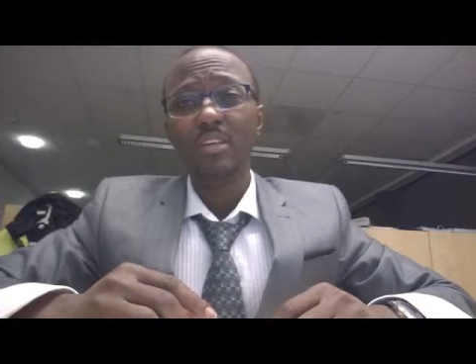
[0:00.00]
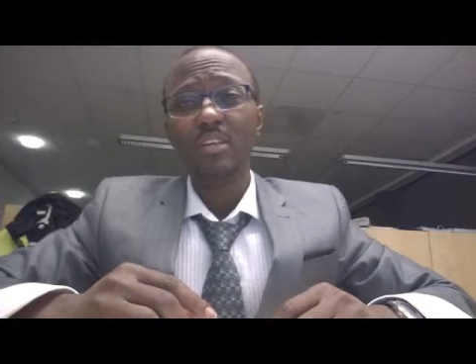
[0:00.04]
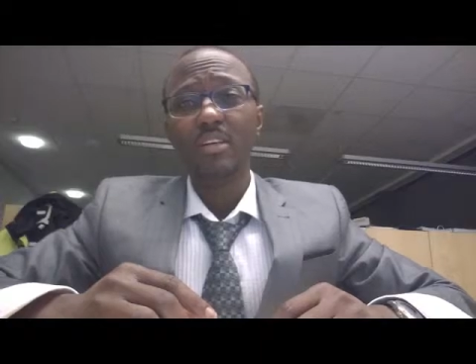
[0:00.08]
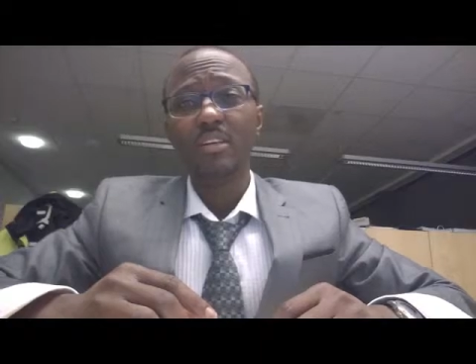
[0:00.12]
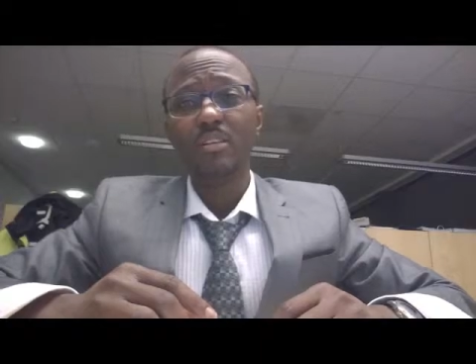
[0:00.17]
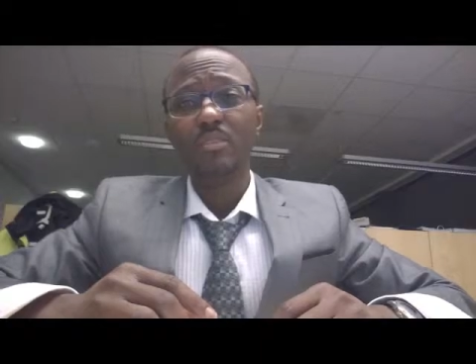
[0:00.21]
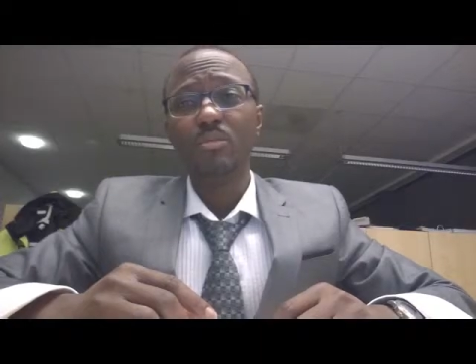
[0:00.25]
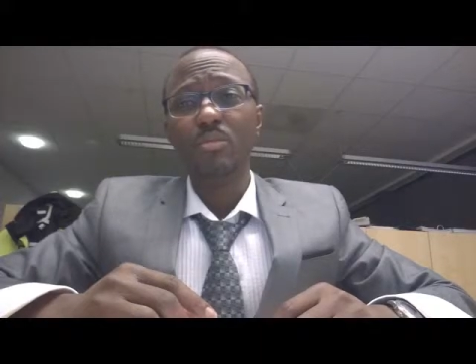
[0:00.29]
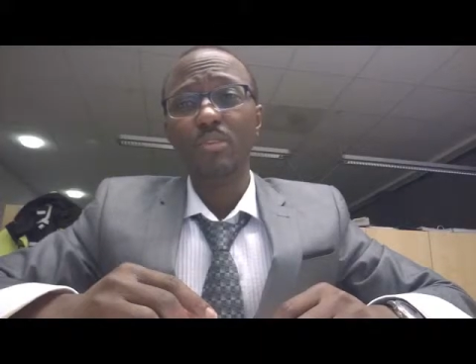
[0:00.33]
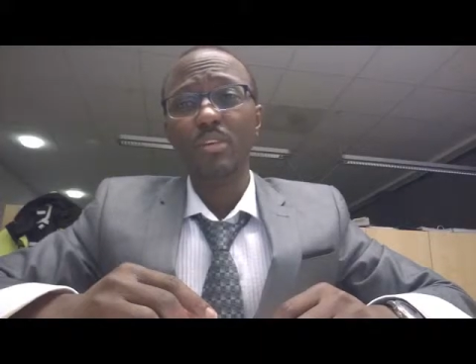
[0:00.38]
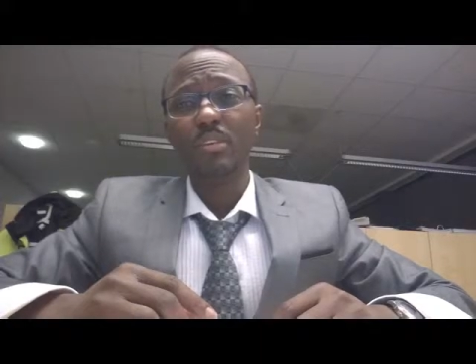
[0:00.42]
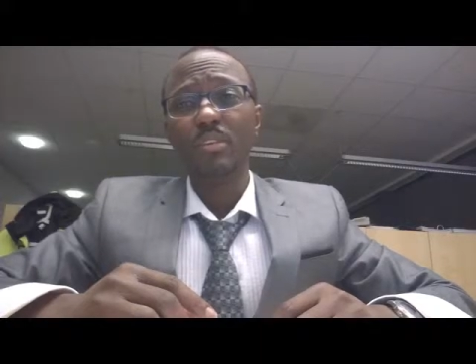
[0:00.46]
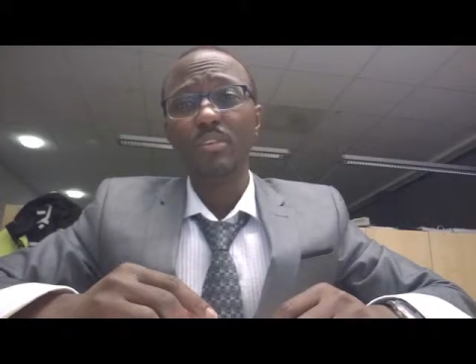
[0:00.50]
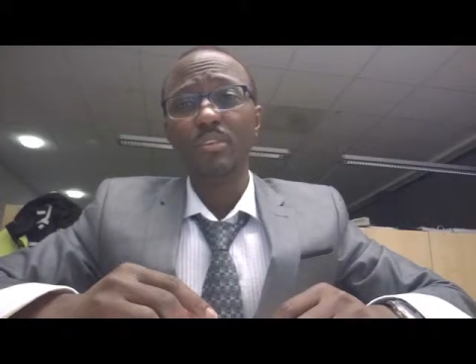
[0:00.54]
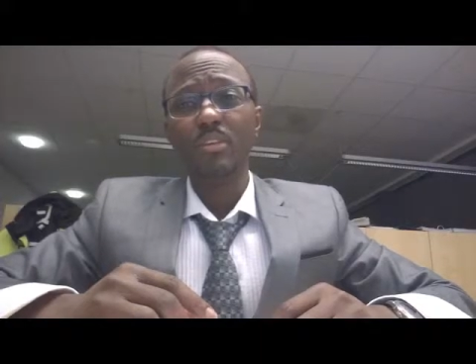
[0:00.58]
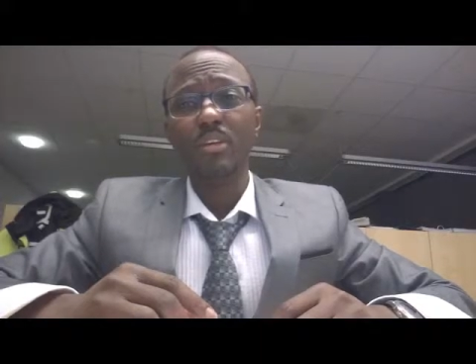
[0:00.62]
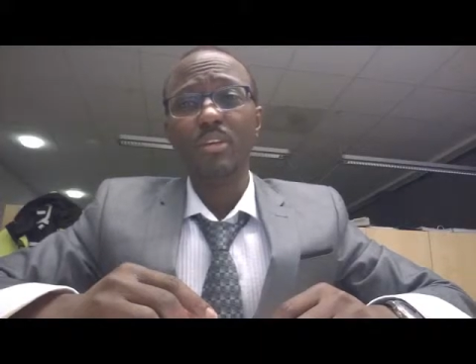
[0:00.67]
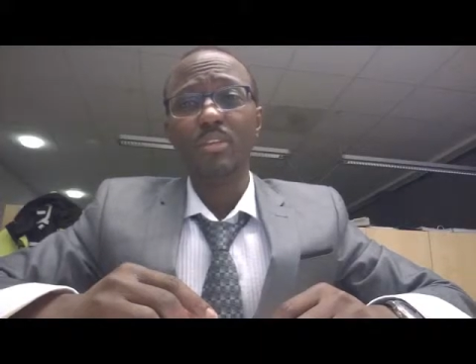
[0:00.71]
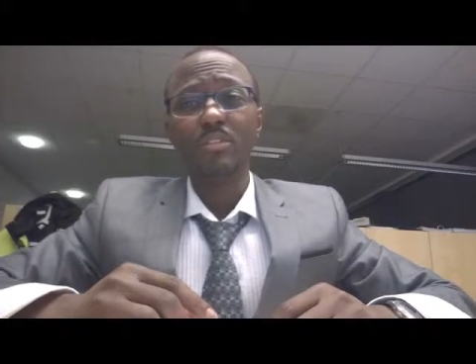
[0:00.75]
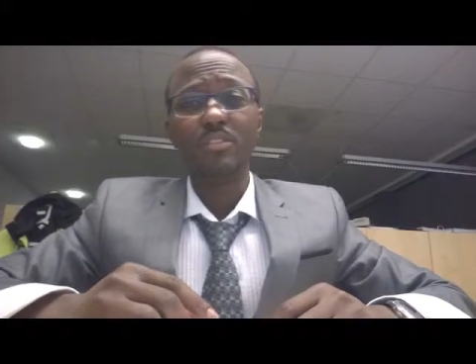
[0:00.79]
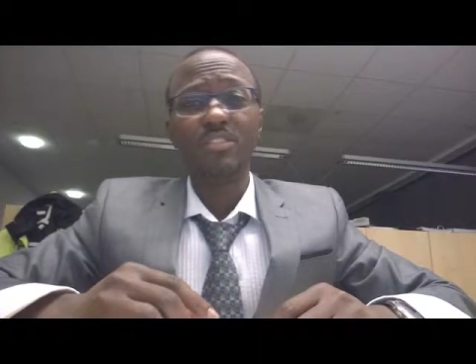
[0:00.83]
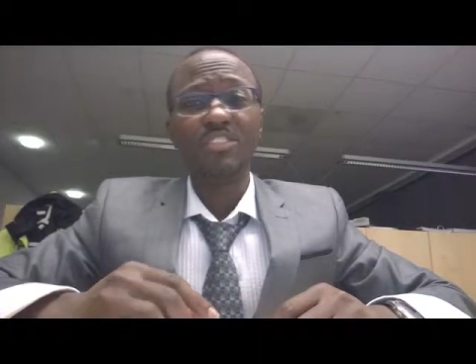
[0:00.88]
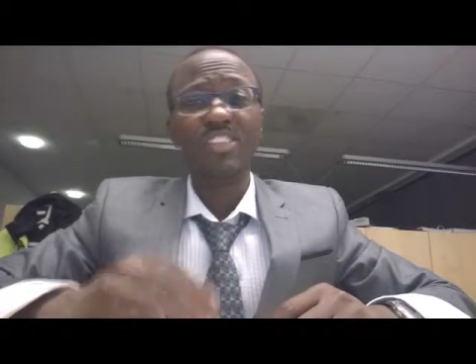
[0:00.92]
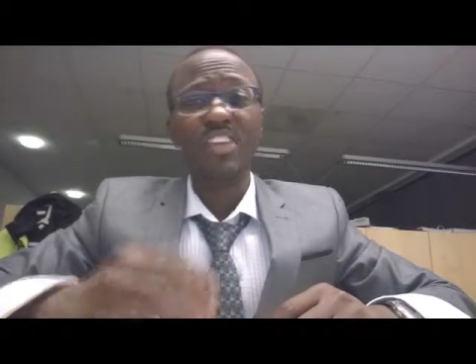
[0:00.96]
with
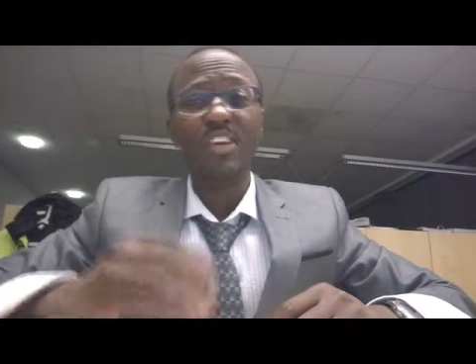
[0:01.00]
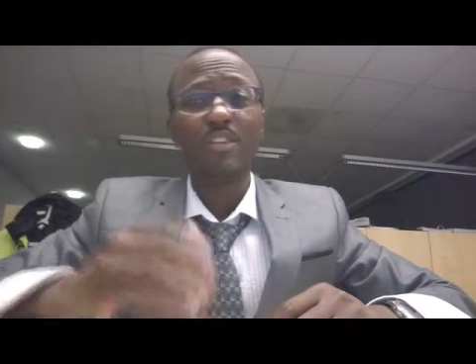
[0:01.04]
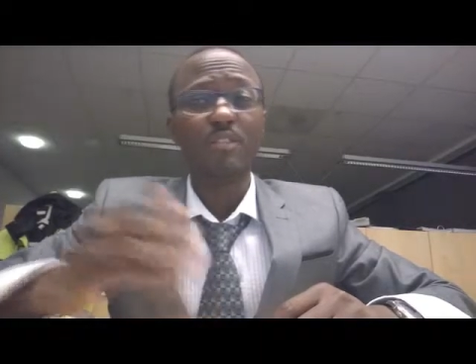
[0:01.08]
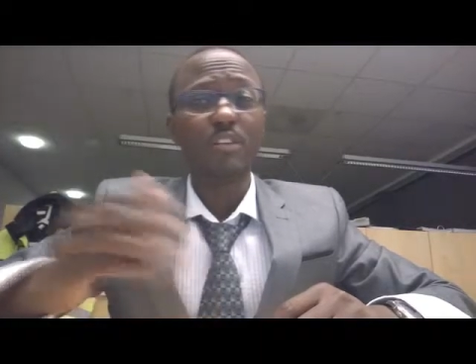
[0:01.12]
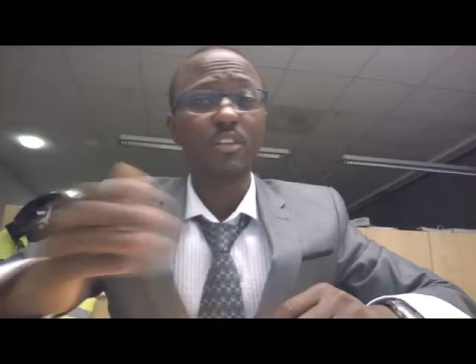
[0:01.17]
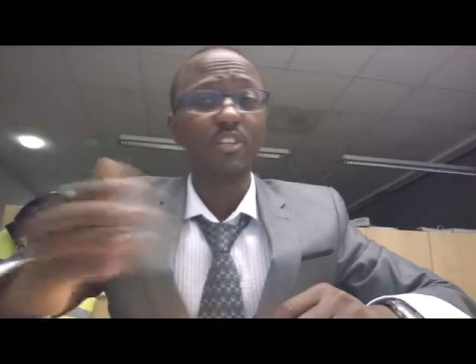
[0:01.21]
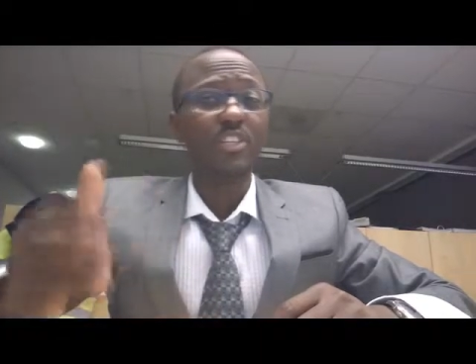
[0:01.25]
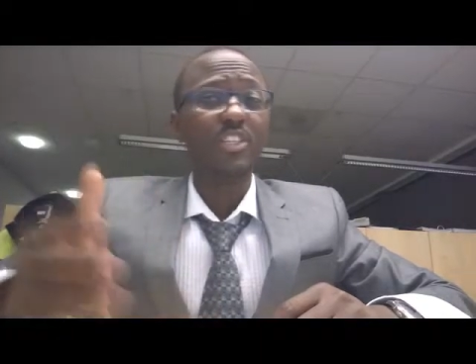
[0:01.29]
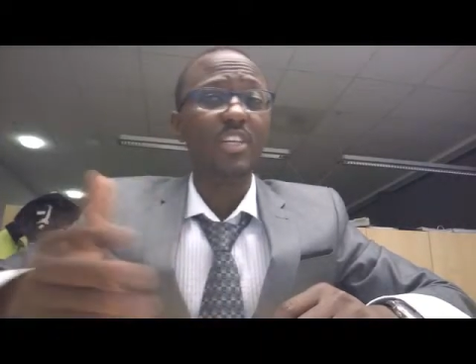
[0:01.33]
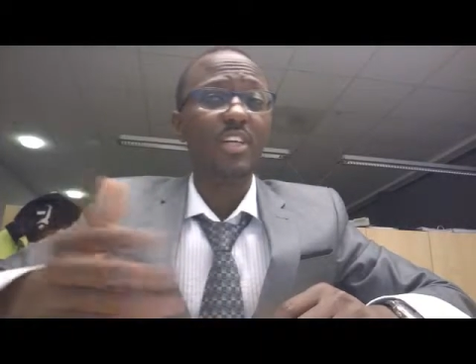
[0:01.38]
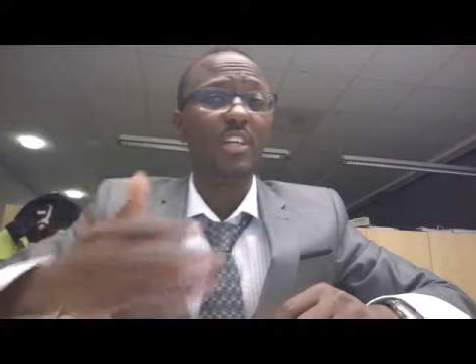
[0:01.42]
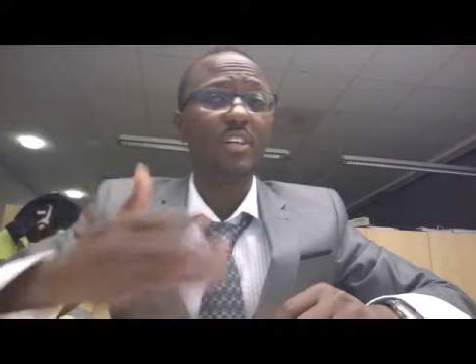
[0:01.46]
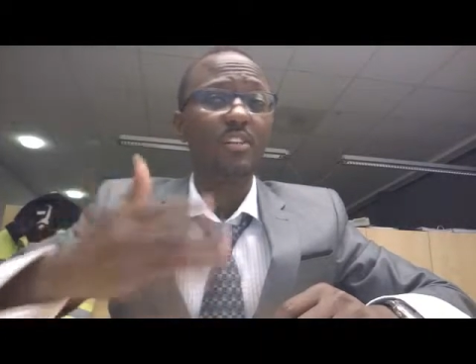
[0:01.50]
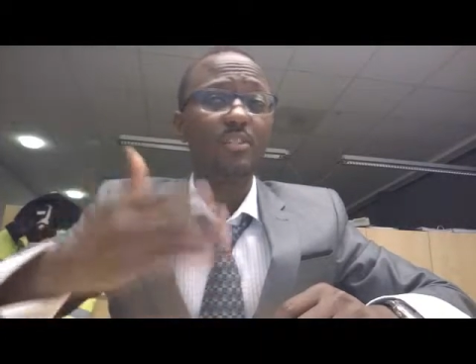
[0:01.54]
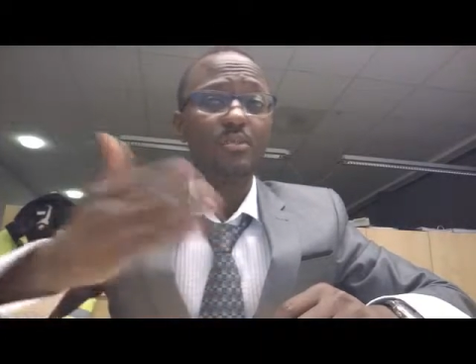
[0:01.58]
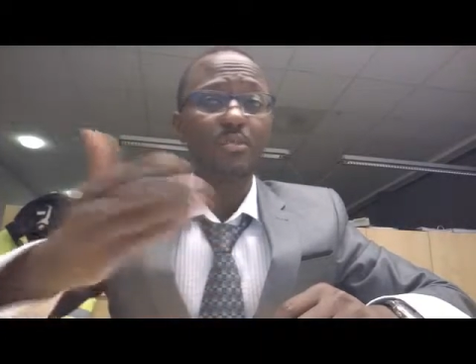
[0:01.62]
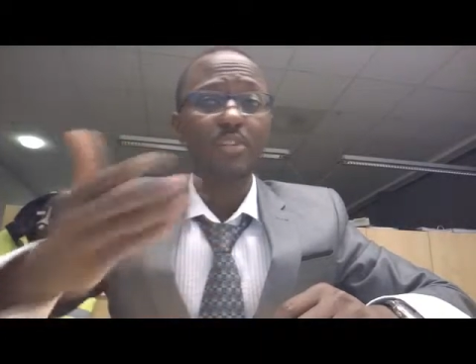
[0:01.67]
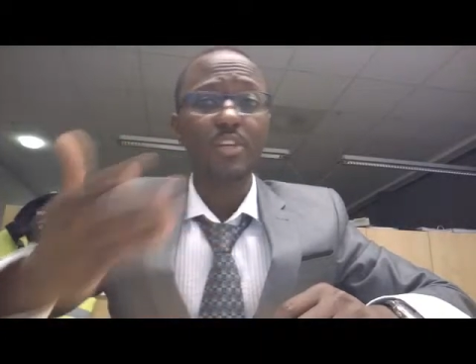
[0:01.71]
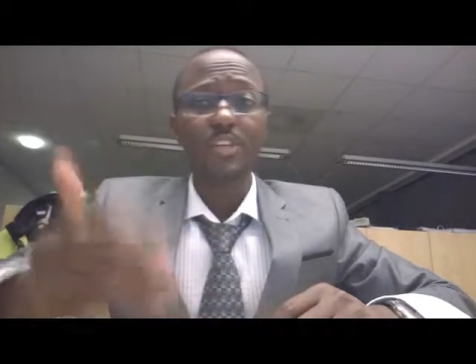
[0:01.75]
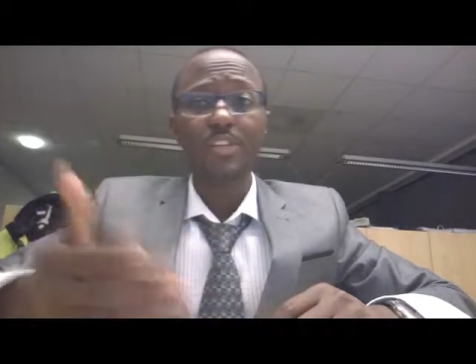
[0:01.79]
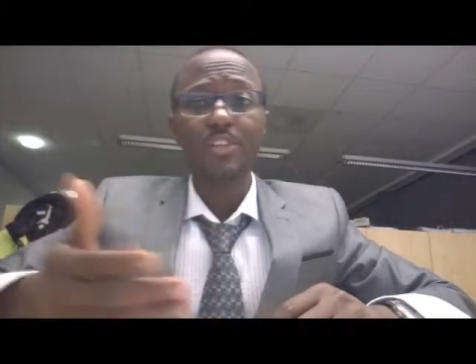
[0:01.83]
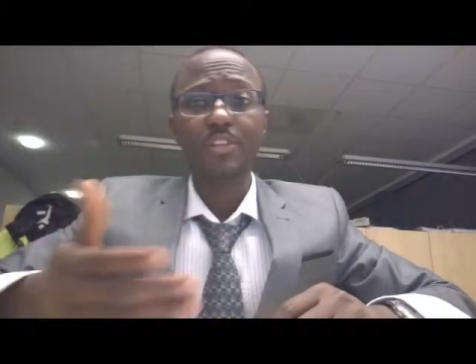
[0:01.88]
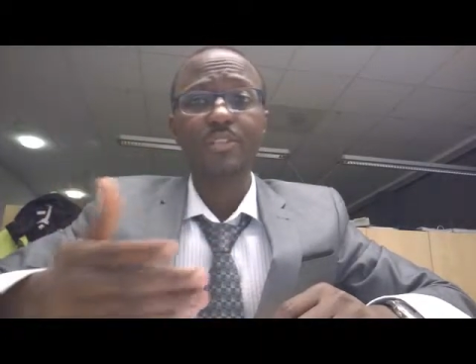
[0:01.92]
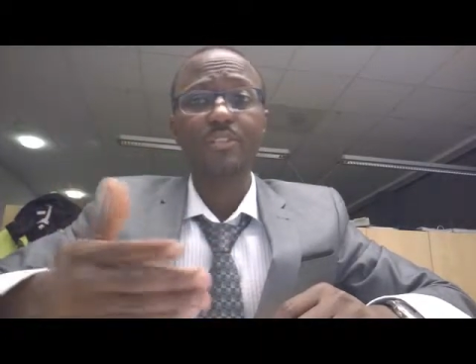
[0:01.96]
several
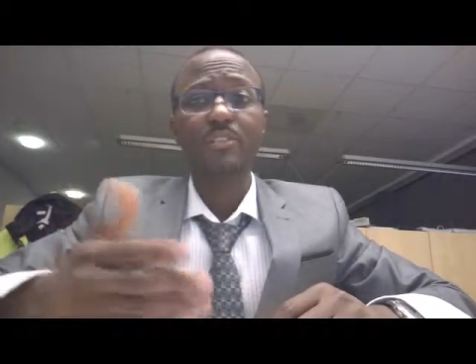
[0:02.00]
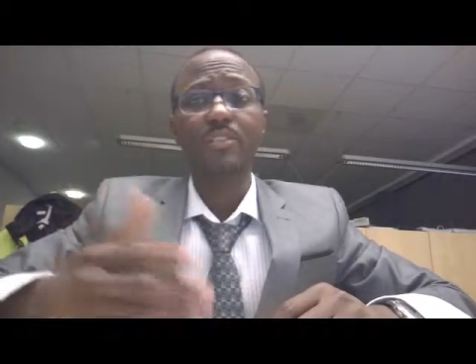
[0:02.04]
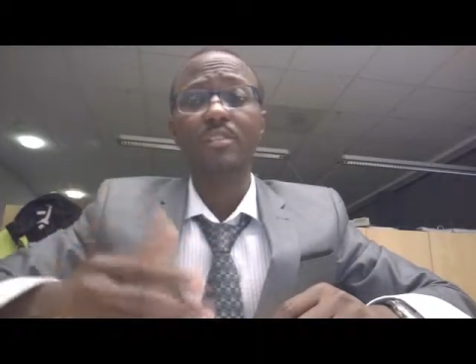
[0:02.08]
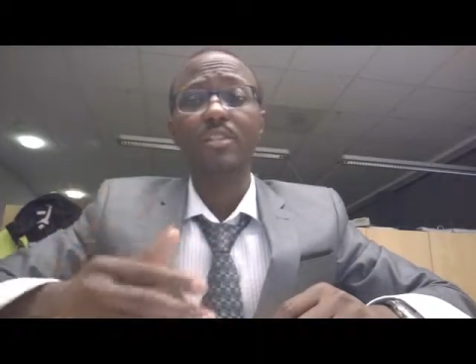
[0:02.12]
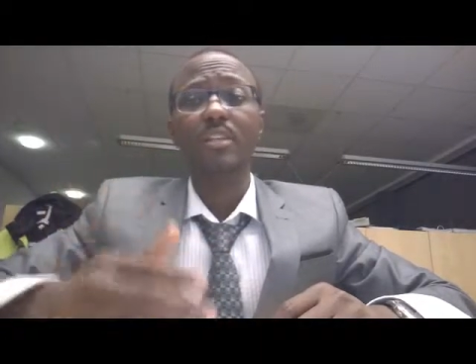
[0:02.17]
generations